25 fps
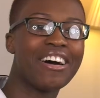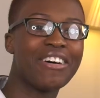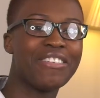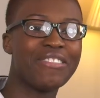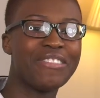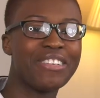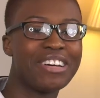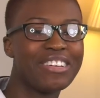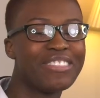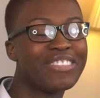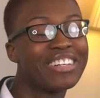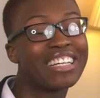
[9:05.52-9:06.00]

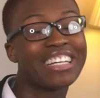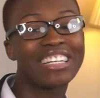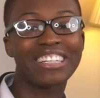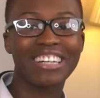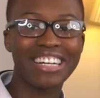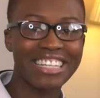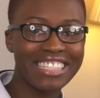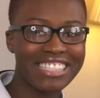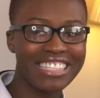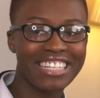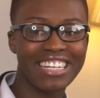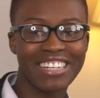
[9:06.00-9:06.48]
a really good
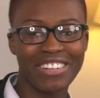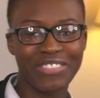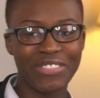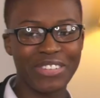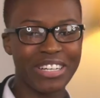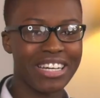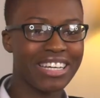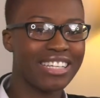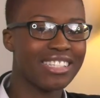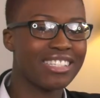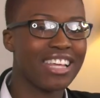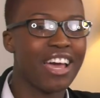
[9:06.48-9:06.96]
idea,
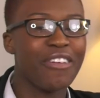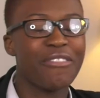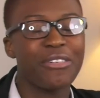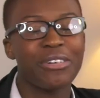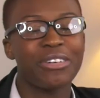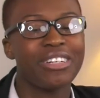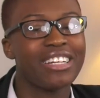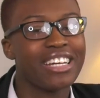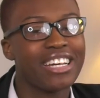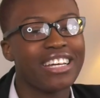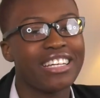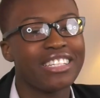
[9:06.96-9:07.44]
because
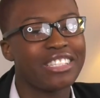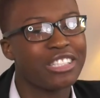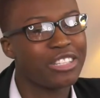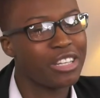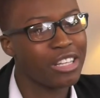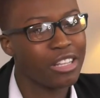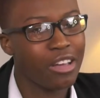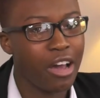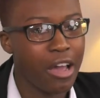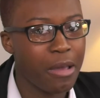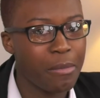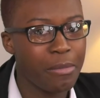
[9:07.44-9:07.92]
everyone here is
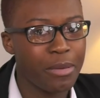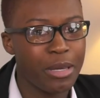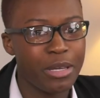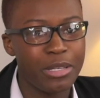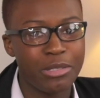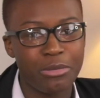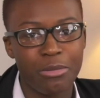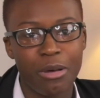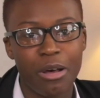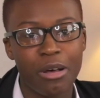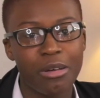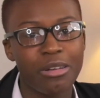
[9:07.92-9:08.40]
doing the IB
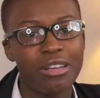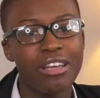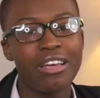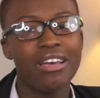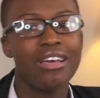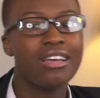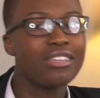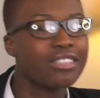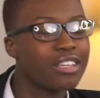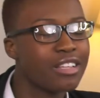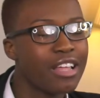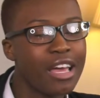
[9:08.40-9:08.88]
as well.
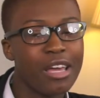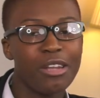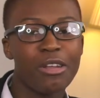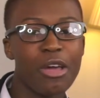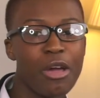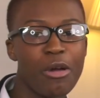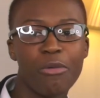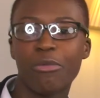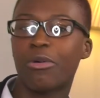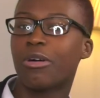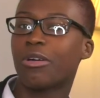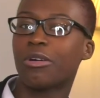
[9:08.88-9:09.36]
So they
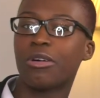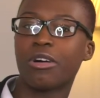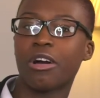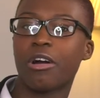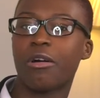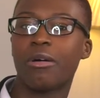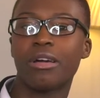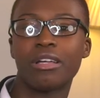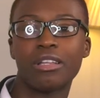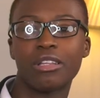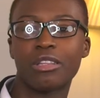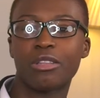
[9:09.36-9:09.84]
know what you're
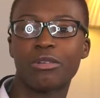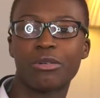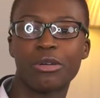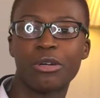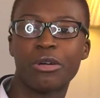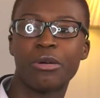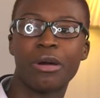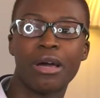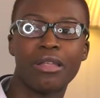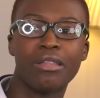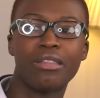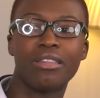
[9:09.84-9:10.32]
going
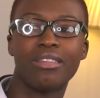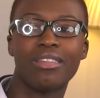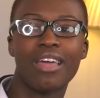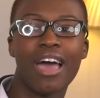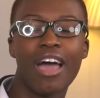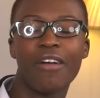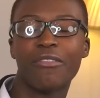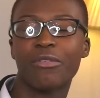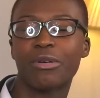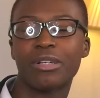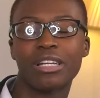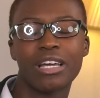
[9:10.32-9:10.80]
through, and
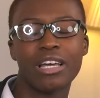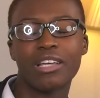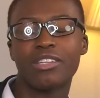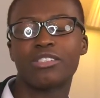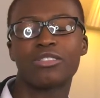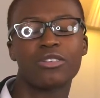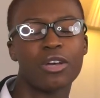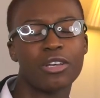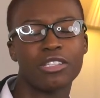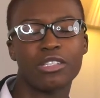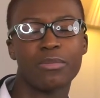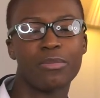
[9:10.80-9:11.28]
everyone here
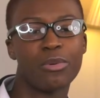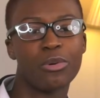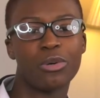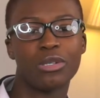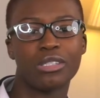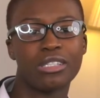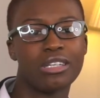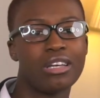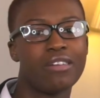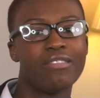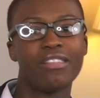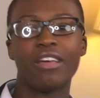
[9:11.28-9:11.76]
is so
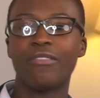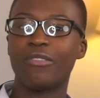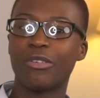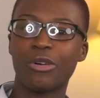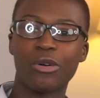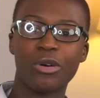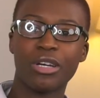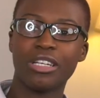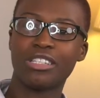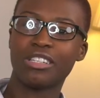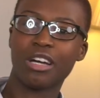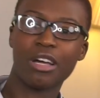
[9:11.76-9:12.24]
supportive. They've
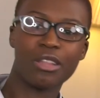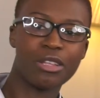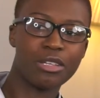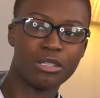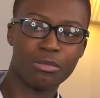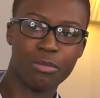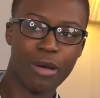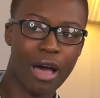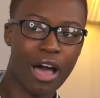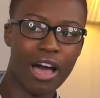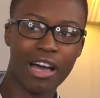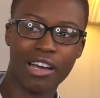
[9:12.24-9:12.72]
got each
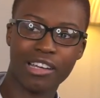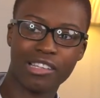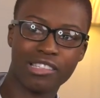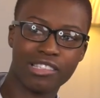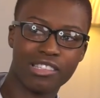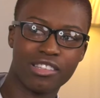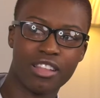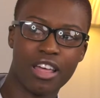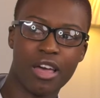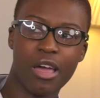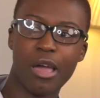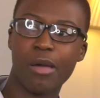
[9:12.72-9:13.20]
other's
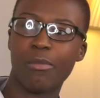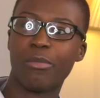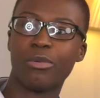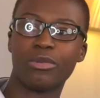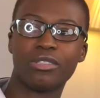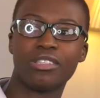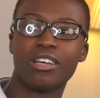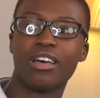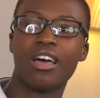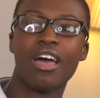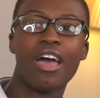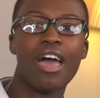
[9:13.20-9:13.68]
backs. They're
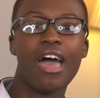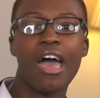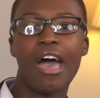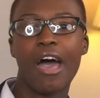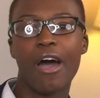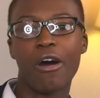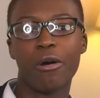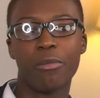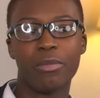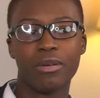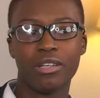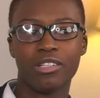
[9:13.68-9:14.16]
able to
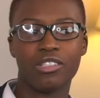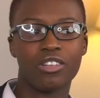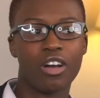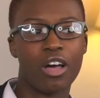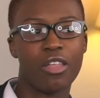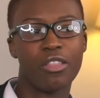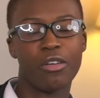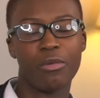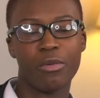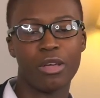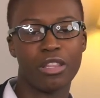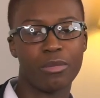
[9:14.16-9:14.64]
help each
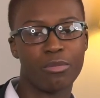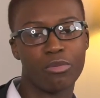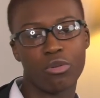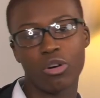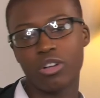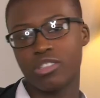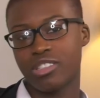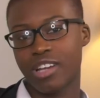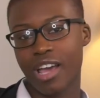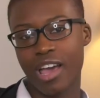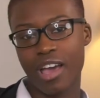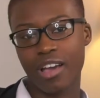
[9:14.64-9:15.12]
other with
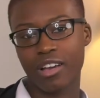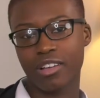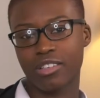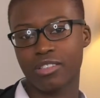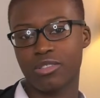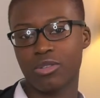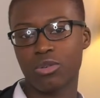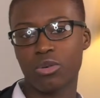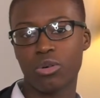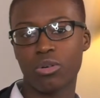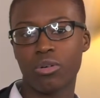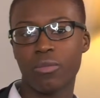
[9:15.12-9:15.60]

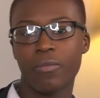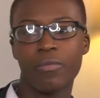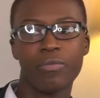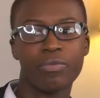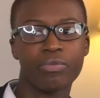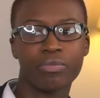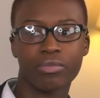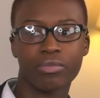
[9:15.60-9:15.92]
projects or